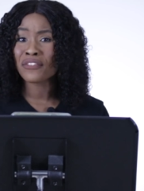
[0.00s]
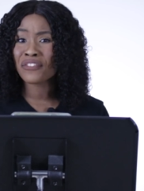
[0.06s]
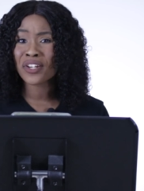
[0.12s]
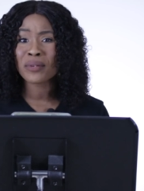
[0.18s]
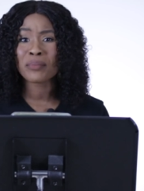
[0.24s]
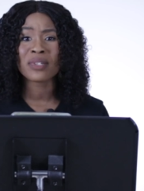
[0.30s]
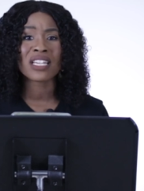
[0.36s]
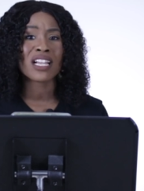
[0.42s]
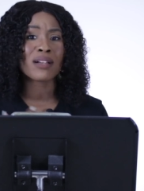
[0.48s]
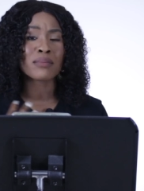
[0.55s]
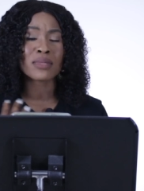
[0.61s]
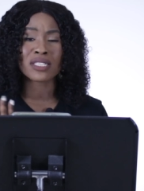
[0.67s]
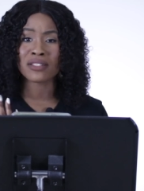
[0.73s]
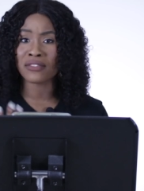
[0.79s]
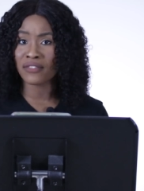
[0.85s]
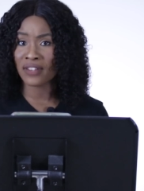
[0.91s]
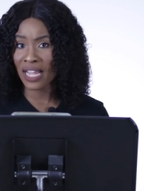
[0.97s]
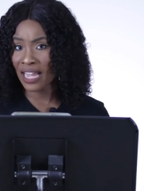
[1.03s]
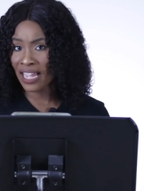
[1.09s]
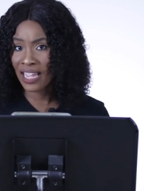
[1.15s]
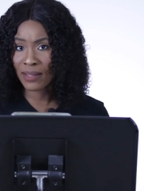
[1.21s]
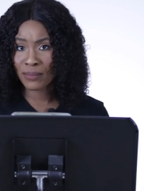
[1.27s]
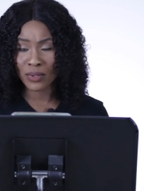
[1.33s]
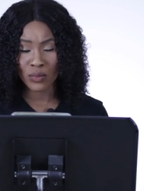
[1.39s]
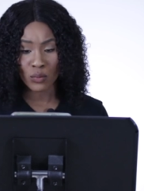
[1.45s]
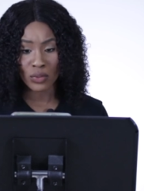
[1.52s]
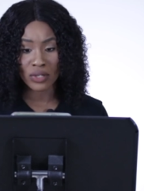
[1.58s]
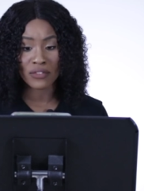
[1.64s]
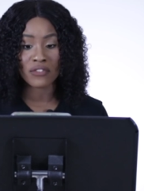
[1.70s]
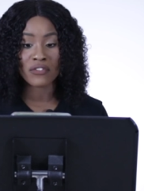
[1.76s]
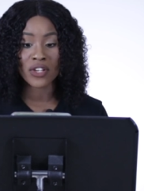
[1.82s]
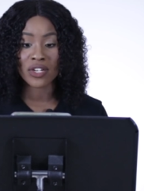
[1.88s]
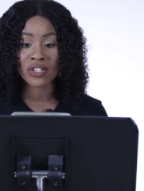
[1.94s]
fear becomes the vibe and when
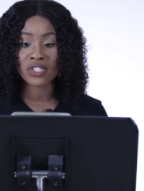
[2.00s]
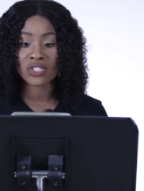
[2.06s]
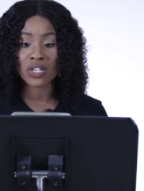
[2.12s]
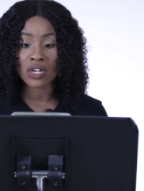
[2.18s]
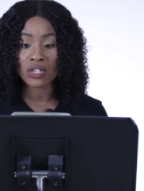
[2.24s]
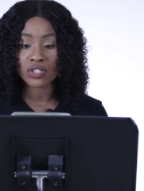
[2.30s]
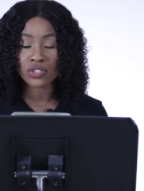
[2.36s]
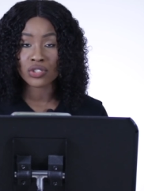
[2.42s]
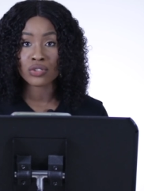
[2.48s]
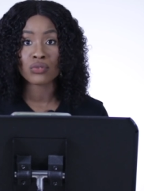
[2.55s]
fear starts